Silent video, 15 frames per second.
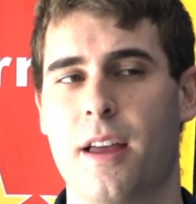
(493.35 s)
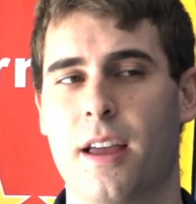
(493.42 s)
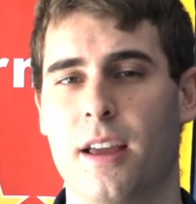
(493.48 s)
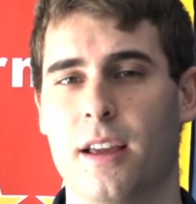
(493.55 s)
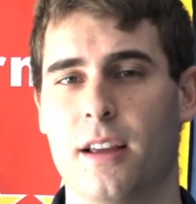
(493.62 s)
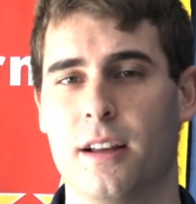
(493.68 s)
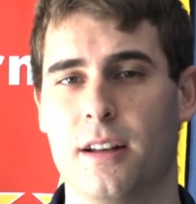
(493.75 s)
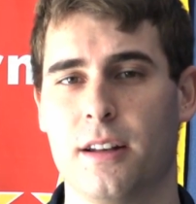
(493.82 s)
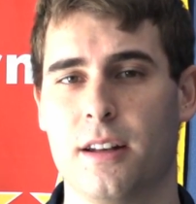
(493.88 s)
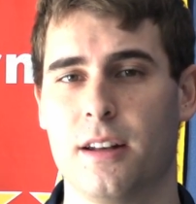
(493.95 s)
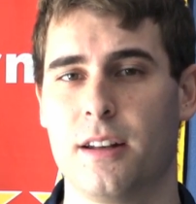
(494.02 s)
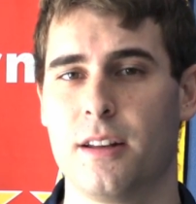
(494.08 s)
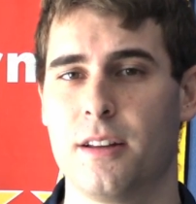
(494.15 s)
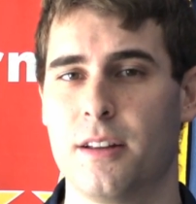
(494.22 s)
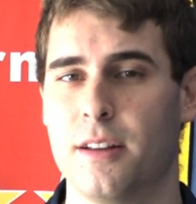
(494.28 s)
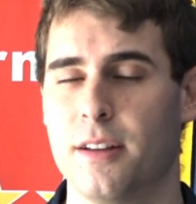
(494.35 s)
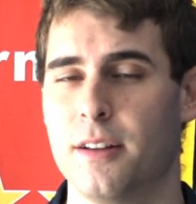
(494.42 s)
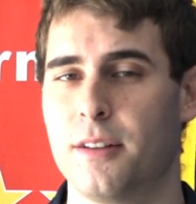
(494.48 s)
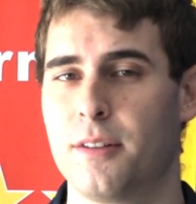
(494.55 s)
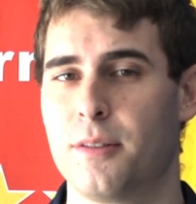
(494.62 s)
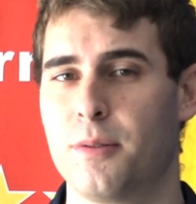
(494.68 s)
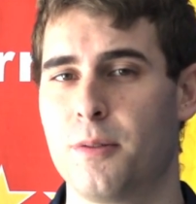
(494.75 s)
and
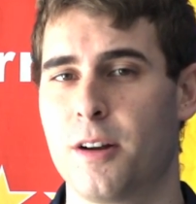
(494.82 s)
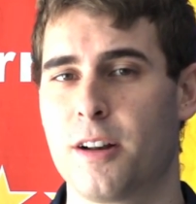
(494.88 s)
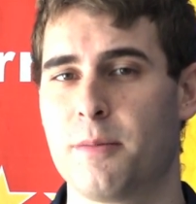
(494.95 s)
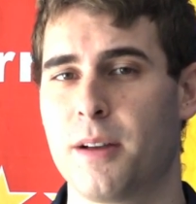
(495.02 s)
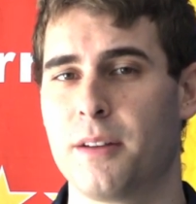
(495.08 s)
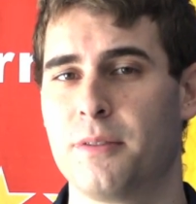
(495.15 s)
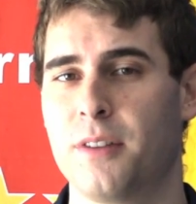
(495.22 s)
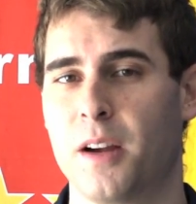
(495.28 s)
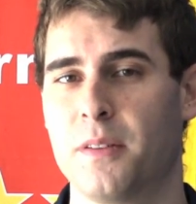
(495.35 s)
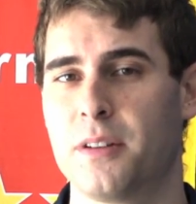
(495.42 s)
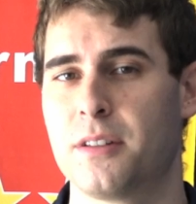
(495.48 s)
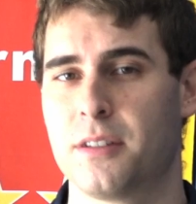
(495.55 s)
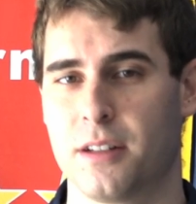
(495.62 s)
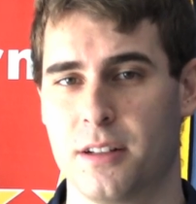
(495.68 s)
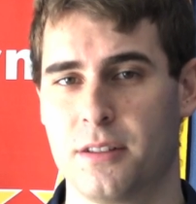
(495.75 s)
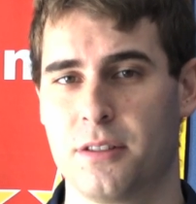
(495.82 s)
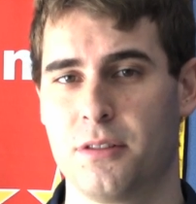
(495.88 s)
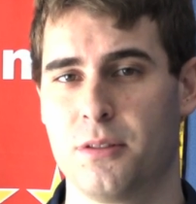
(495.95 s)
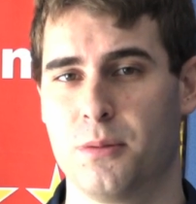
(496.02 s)
it's one of my favorite cities in the